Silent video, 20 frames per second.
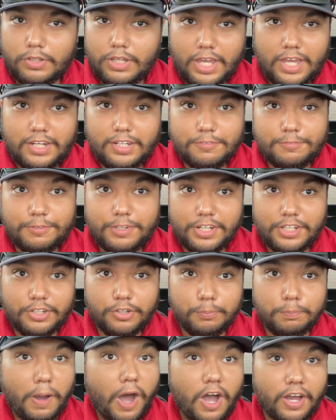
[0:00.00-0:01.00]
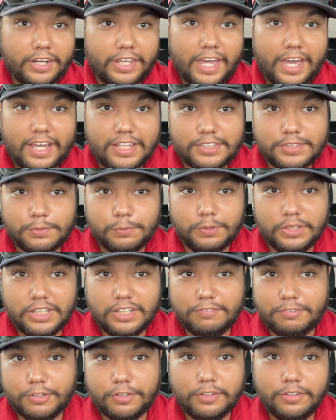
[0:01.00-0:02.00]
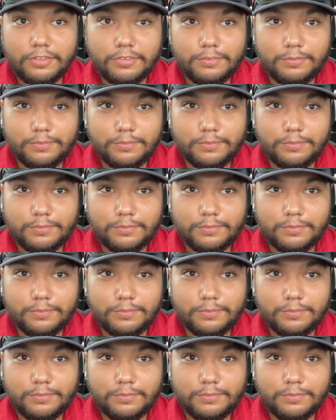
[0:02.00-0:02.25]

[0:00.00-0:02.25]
any video, podcast, whatever.